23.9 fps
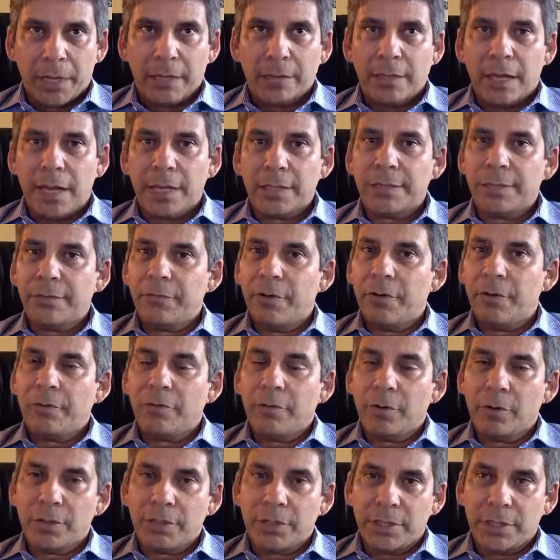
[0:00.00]
Lots of
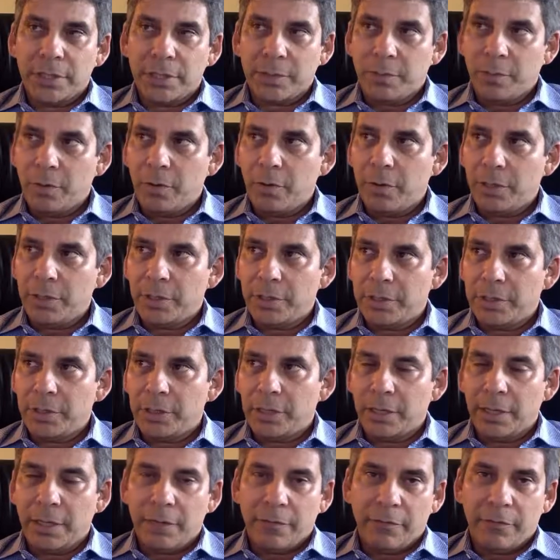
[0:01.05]
universities put
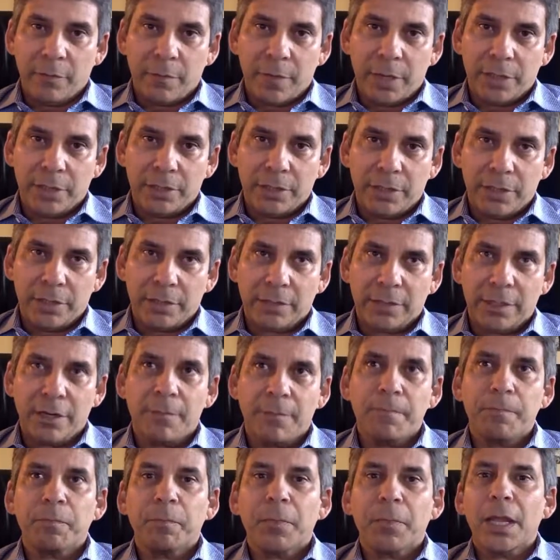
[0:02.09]
information out
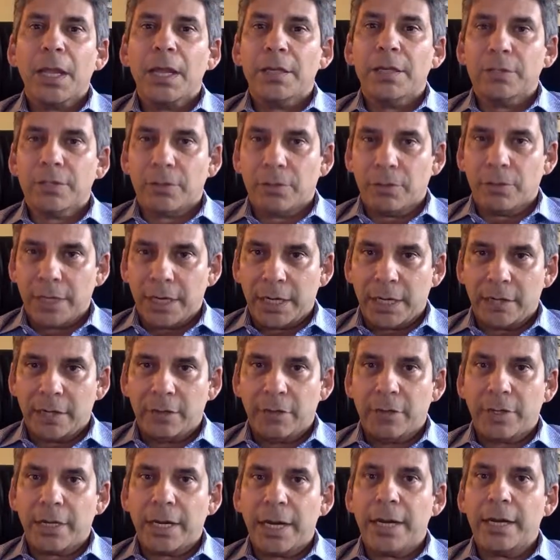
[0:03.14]
there. Start taking a
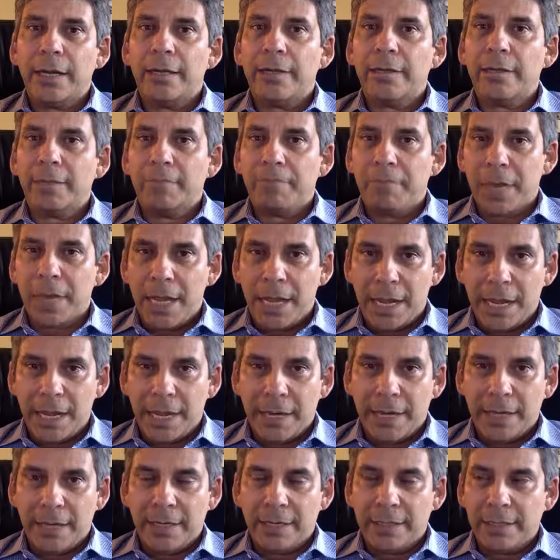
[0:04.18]
look at it
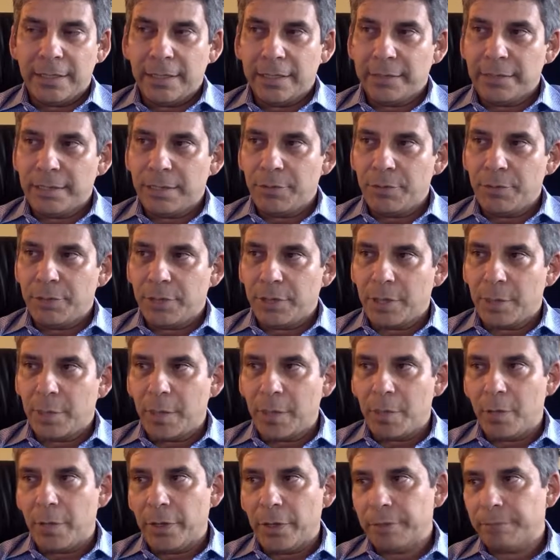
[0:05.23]
and see what you come
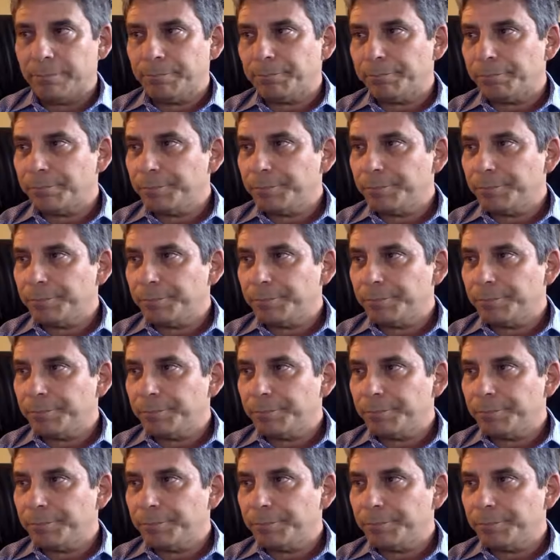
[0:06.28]
up with.